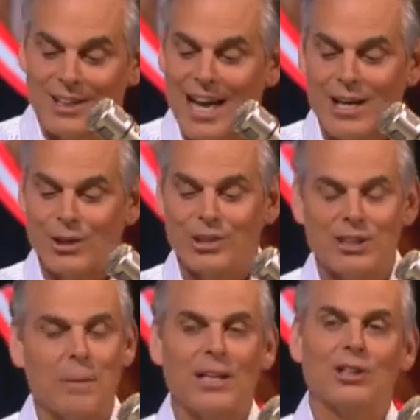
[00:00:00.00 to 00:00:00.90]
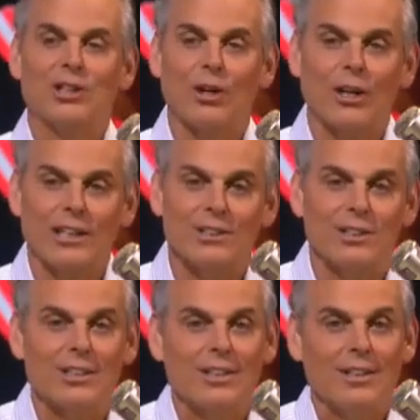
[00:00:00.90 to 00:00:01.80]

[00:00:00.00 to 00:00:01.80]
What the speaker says: Lakers has been a circus.